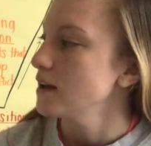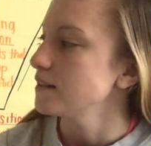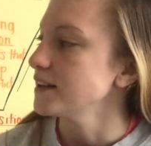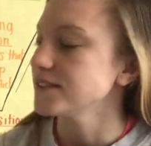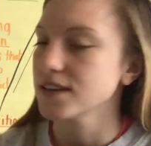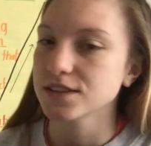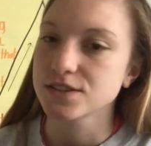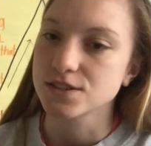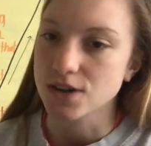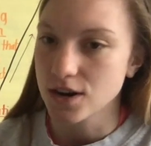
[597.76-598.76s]
"Let's get
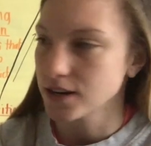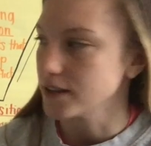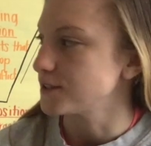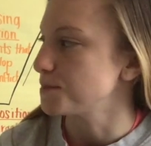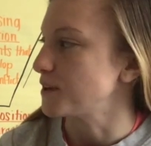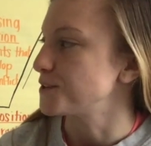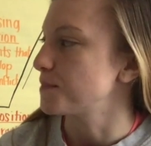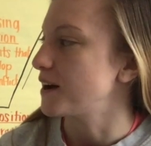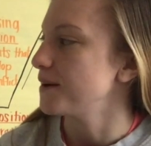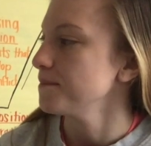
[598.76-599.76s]
started,
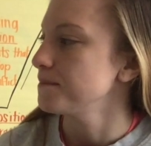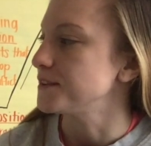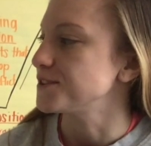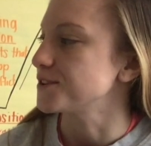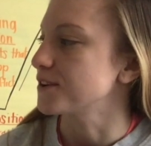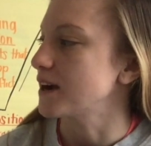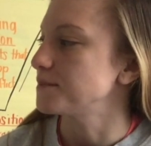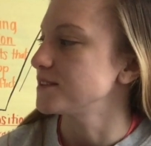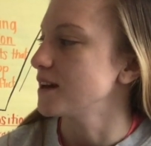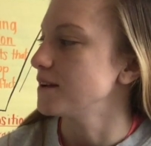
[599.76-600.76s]
SpongeBob," Mr.
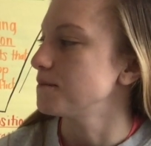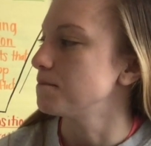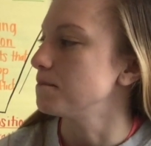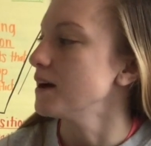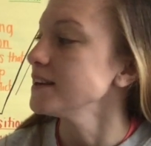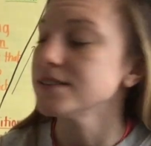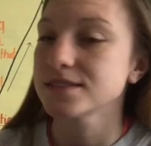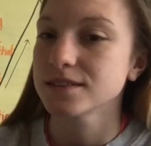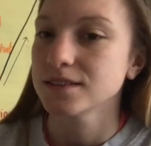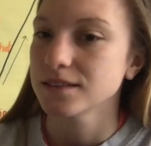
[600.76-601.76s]
Krabs said.
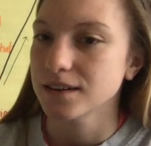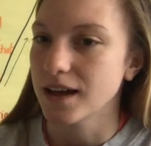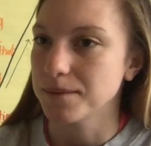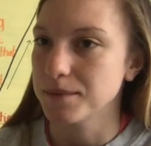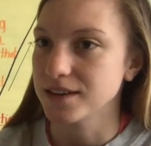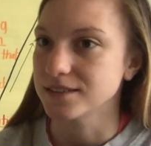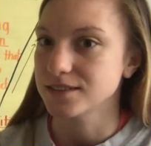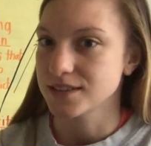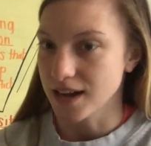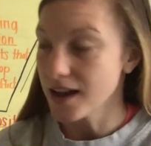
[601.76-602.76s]
"Money's I mean,
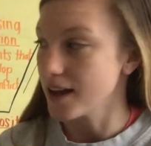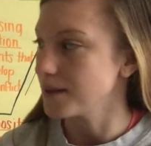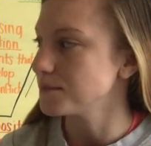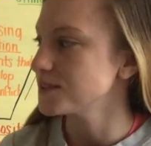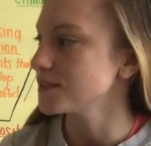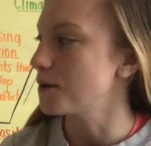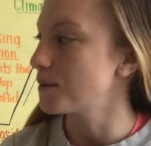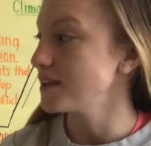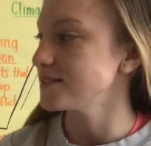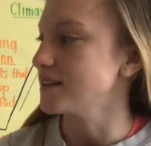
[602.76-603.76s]
time's
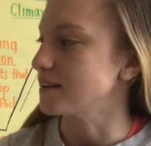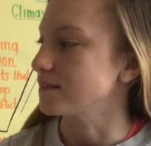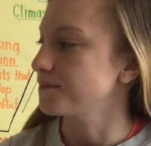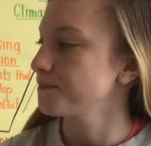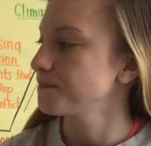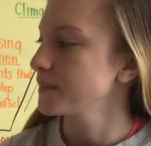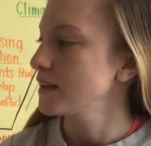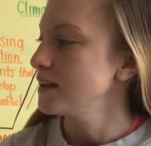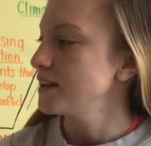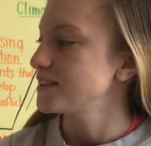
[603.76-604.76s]
wasting.
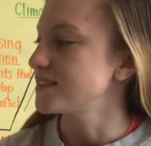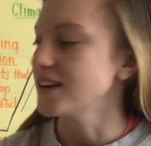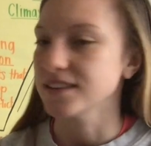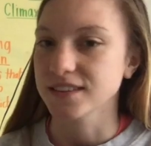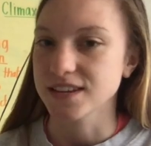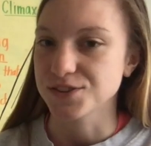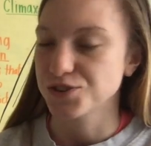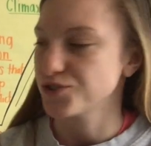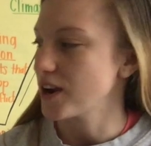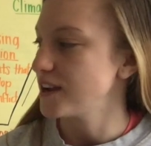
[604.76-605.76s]
Suddenly,
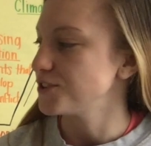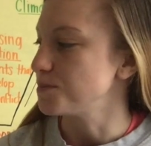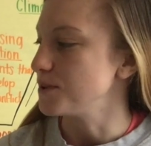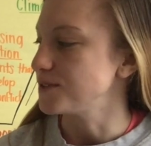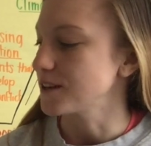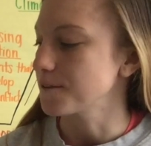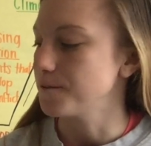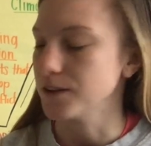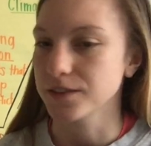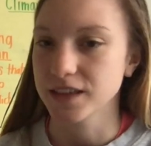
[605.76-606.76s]
strange music
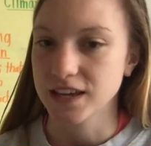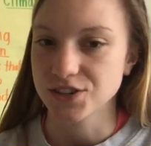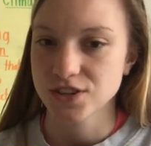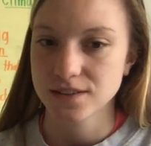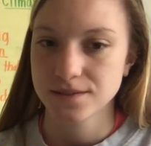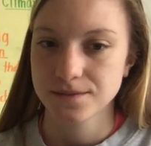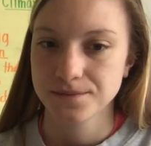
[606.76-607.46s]
filled the kitchen.